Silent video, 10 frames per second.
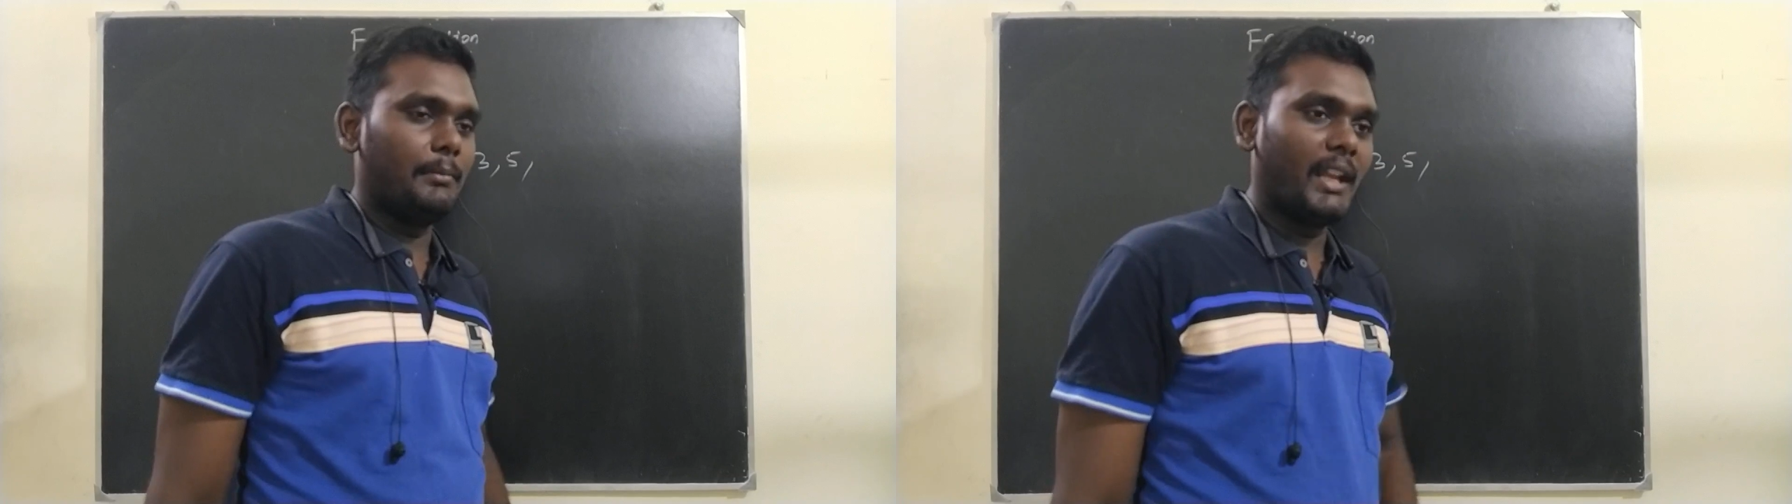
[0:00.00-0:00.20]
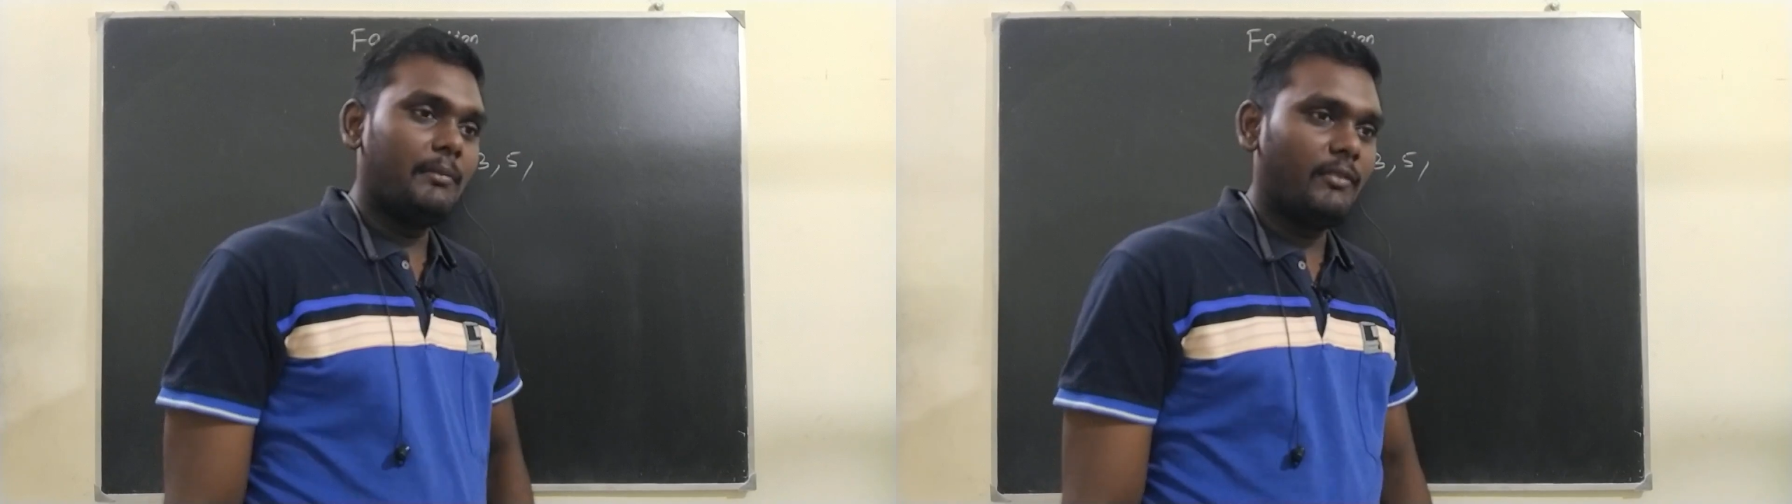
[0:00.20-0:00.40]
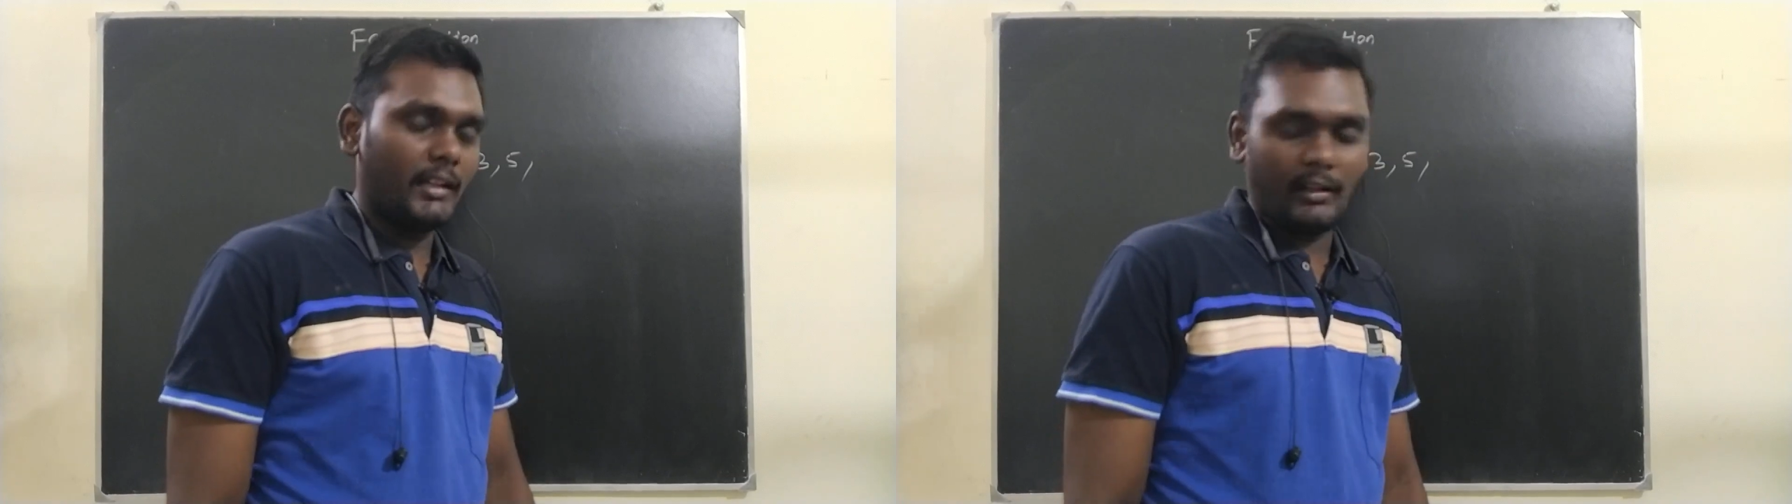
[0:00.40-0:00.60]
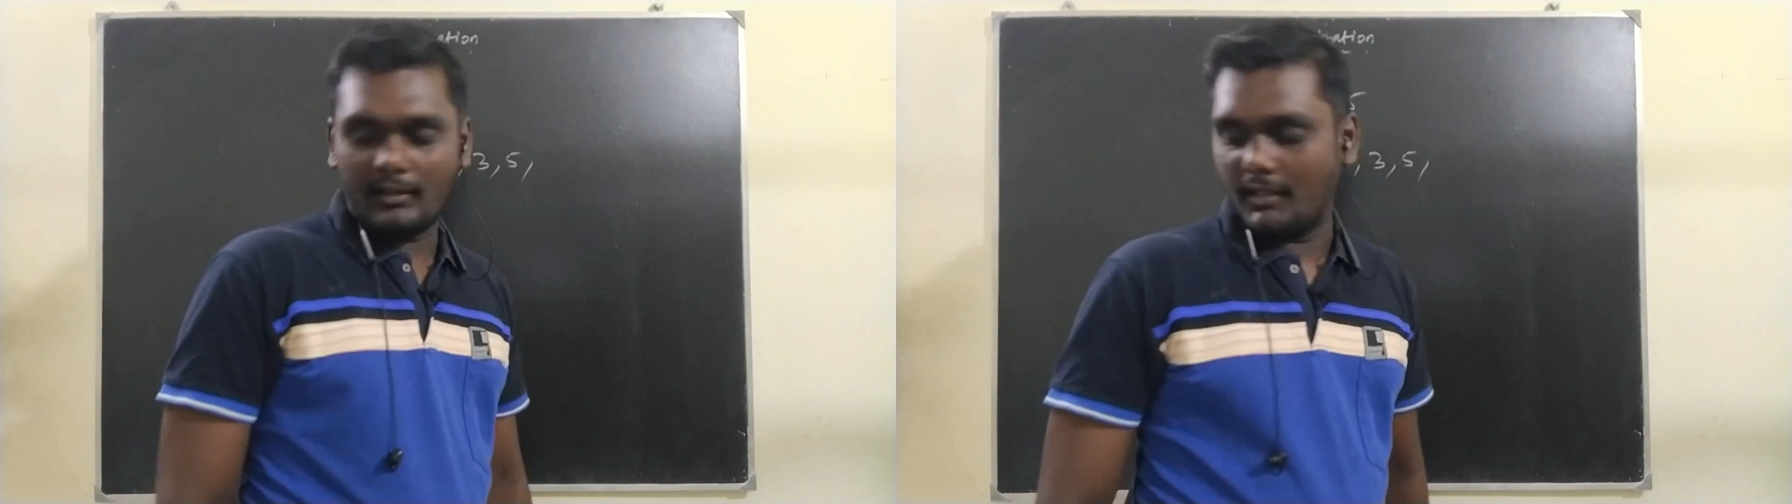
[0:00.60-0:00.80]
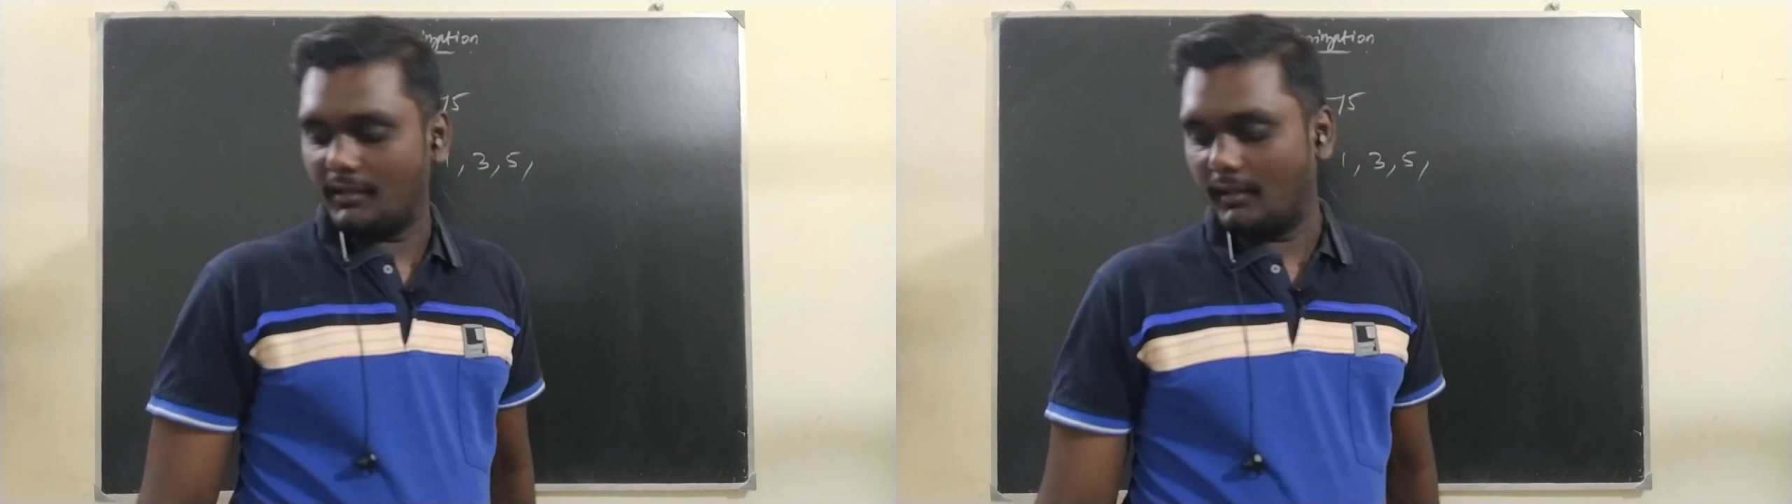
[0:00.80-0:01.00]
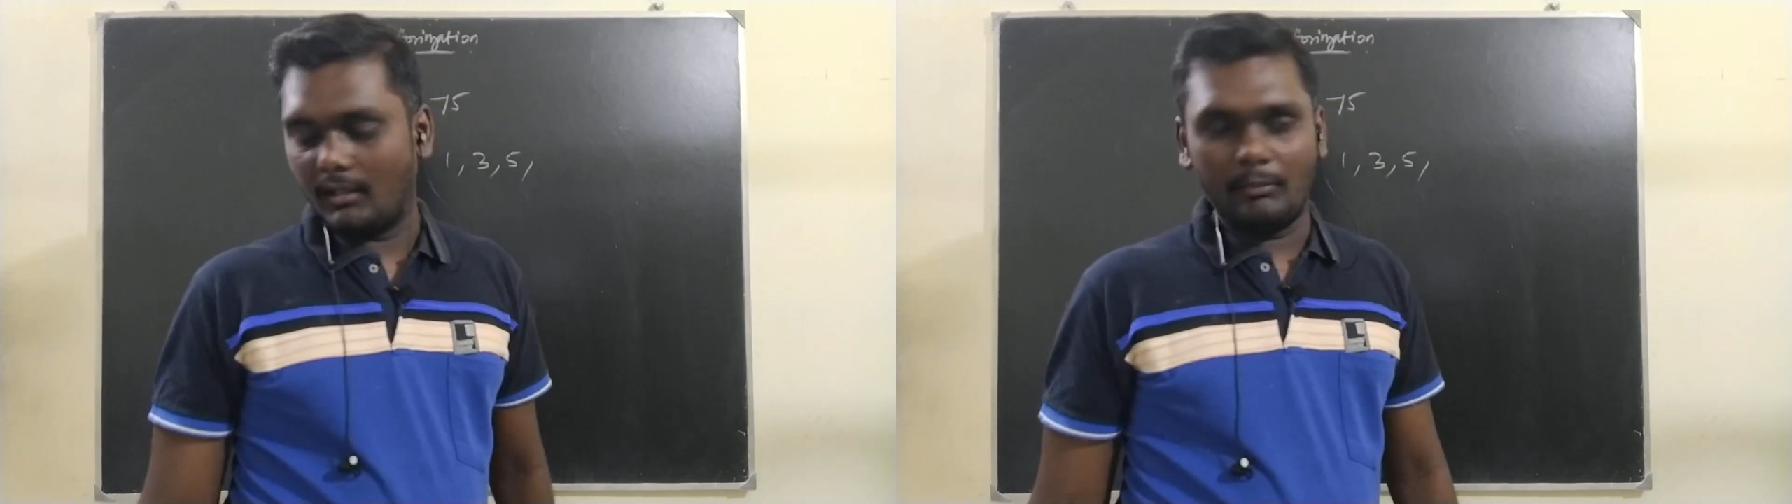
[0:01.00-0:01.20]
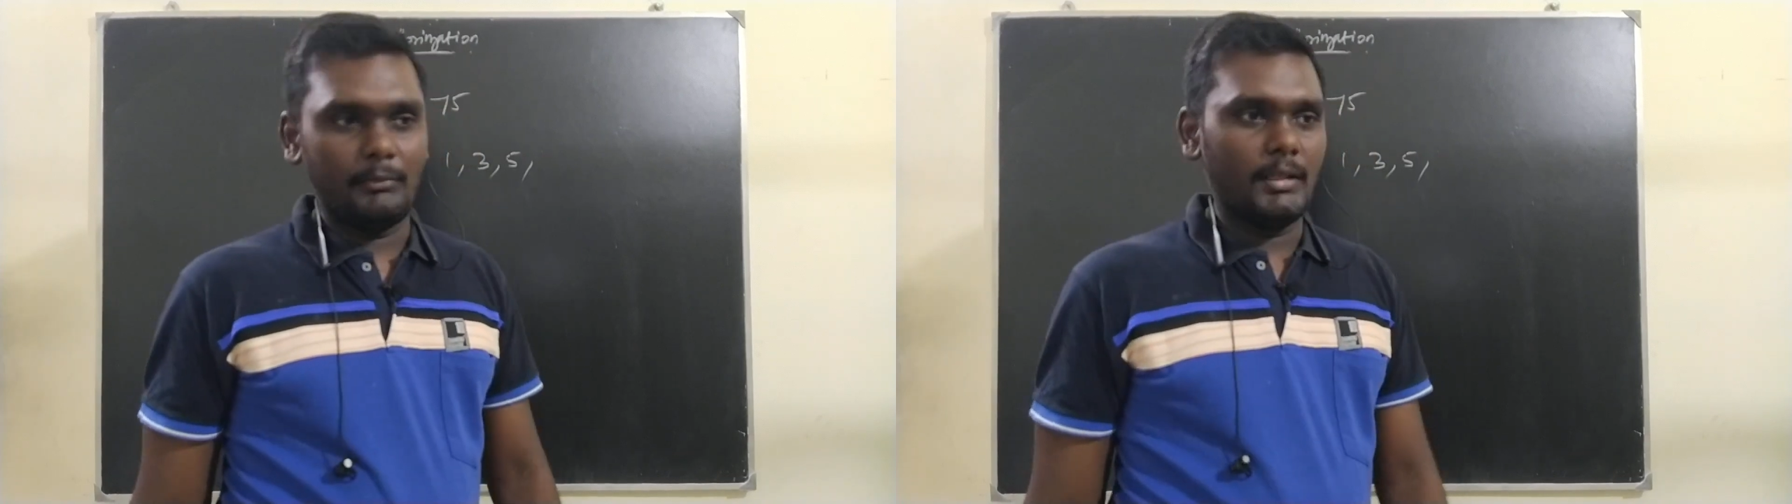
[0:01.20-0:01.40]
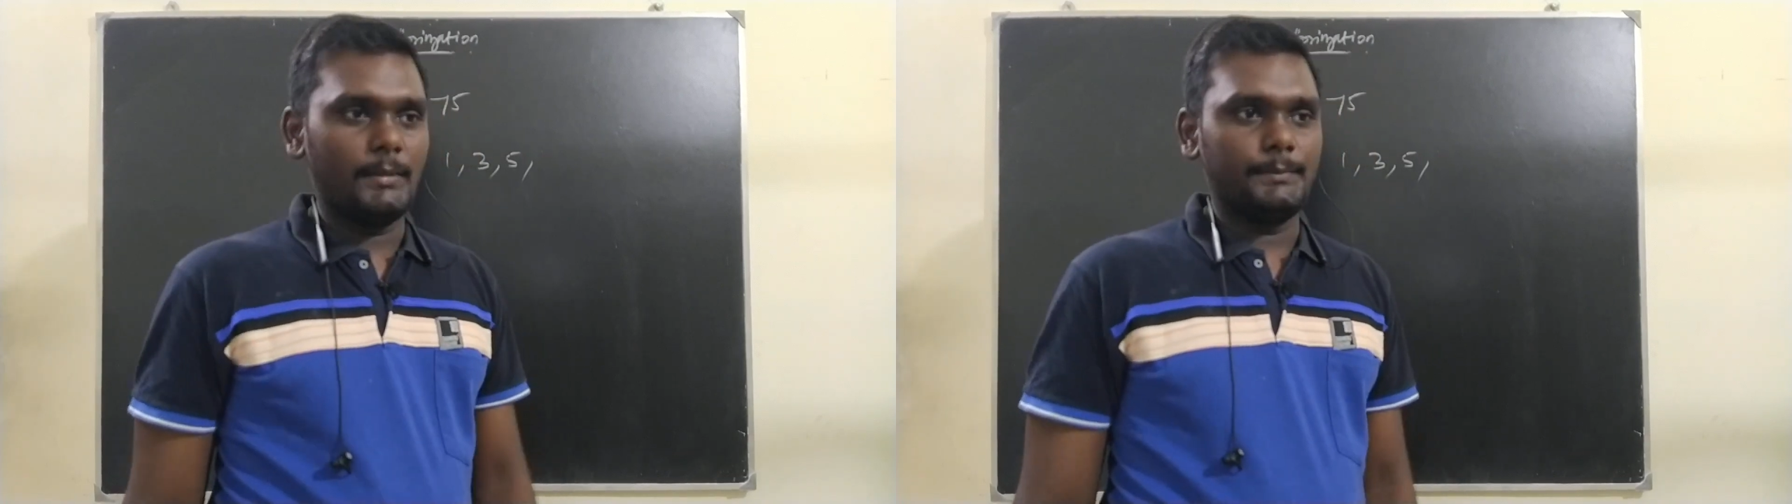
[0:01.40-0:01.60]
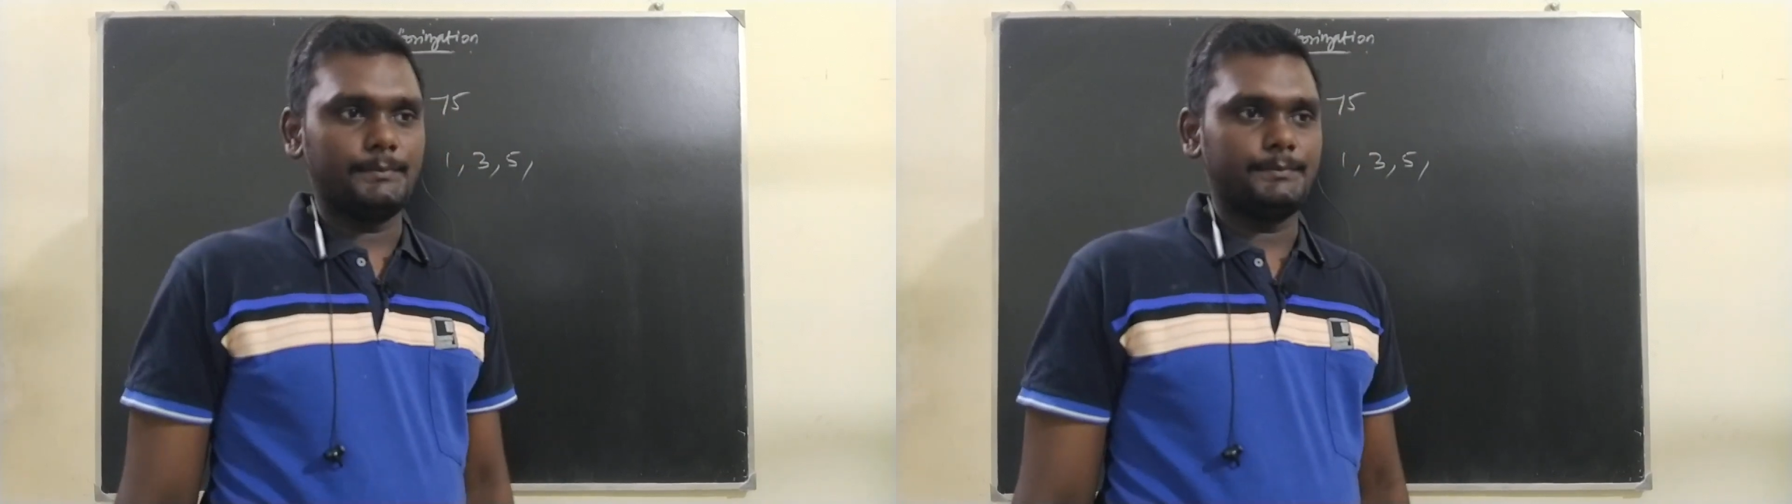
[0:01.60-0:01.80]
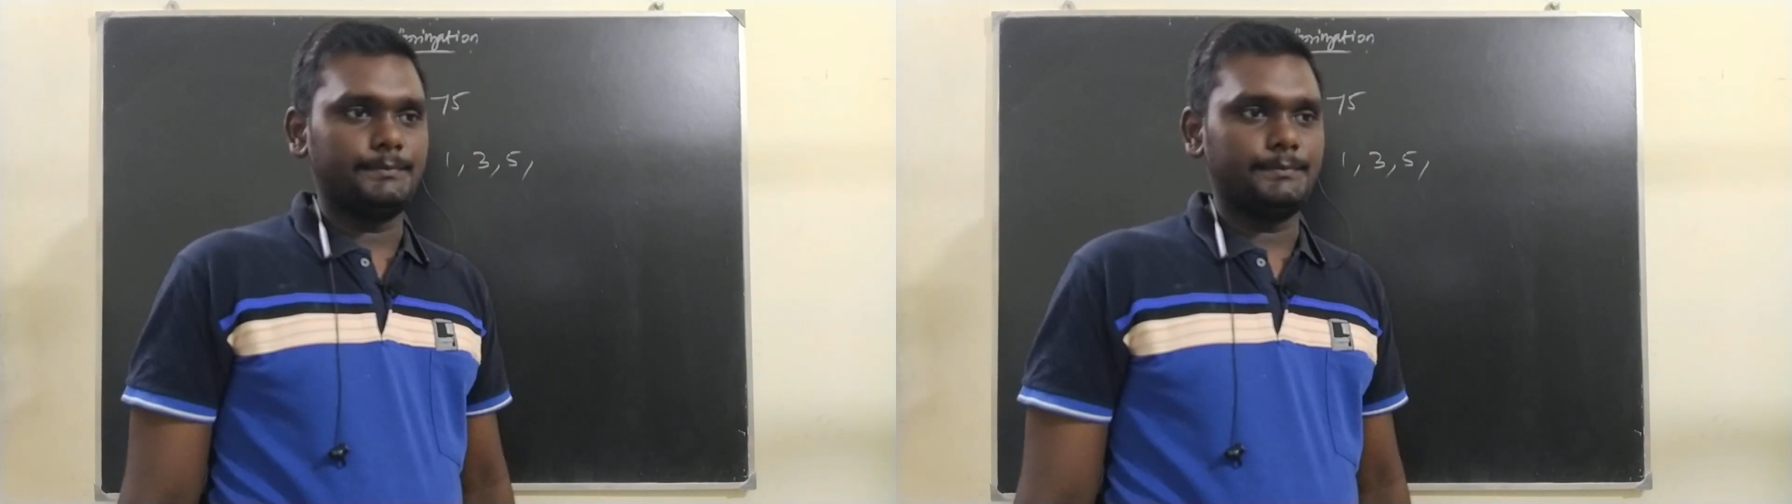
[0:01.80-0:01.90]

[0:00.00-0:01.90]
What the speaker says: Prime factorization. Remember?